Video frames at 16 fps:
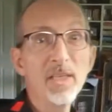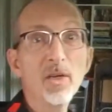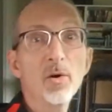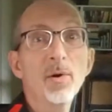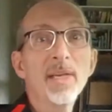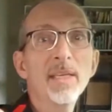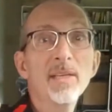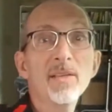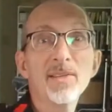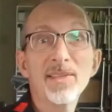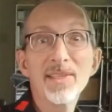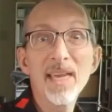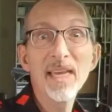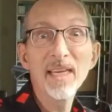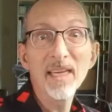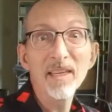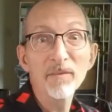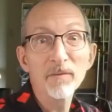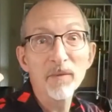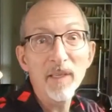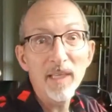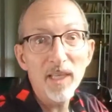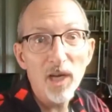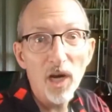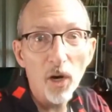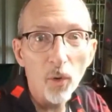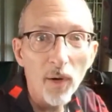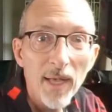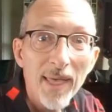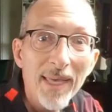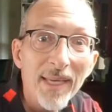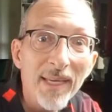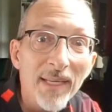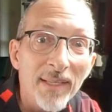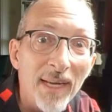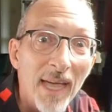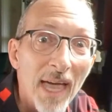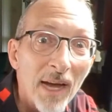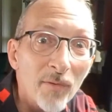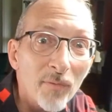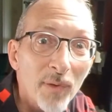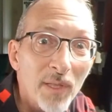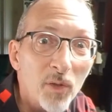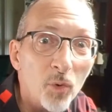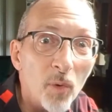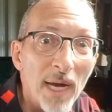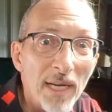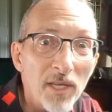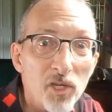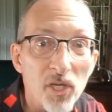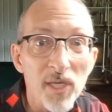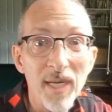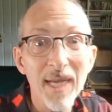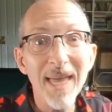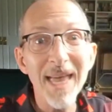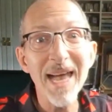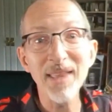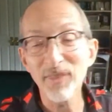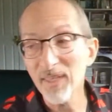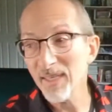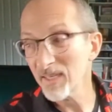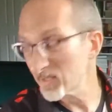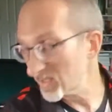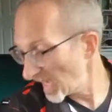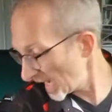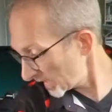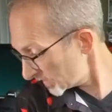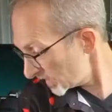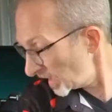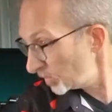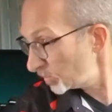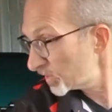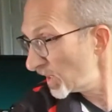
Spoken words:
No, it is taking video in every direction at the exact same